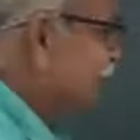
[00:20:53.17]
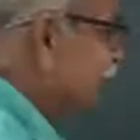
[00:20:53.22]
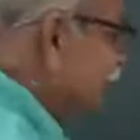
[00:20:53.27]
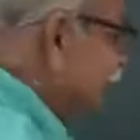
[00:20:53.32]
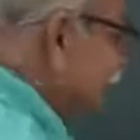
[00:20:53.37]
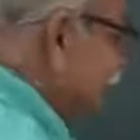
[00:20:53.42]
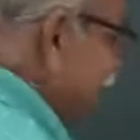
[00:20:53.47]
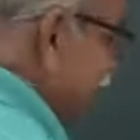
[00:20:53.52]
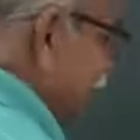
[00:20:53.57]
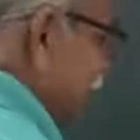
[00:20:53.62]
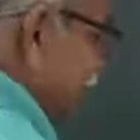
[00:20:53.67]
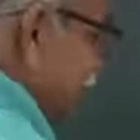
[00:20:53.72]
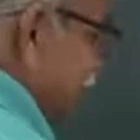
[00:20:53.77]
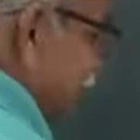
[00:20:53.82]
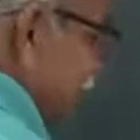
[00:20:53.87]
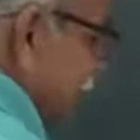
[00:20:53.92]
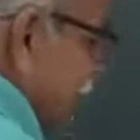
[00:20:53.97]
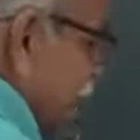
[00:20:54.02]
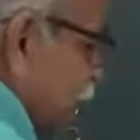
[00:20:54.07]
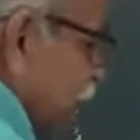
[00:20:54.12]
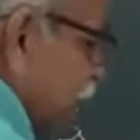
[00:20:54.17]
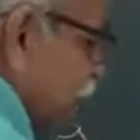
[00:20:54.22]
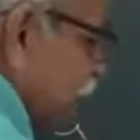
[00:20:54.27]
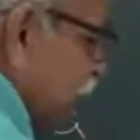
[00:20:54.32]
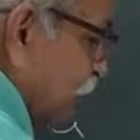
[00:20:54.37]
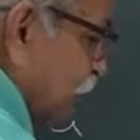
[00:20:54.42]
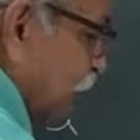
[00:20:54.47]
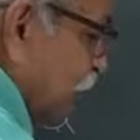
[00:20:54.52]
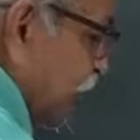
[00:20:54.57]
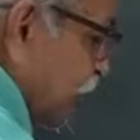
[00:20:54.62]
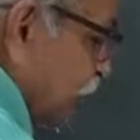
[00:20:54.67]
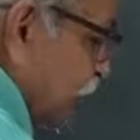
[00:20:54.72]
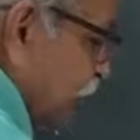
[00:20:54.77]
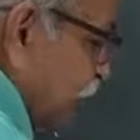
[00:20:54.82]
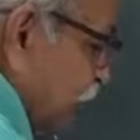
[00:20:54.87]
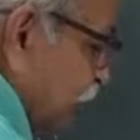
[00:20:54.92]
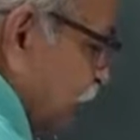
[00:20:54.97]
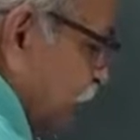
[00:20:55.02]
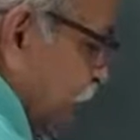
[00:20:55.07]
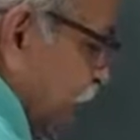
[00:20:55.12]
So, if I talk of third
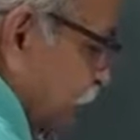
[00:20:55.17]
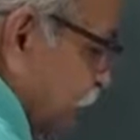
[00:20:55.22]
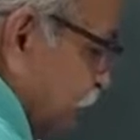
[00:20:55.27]
law,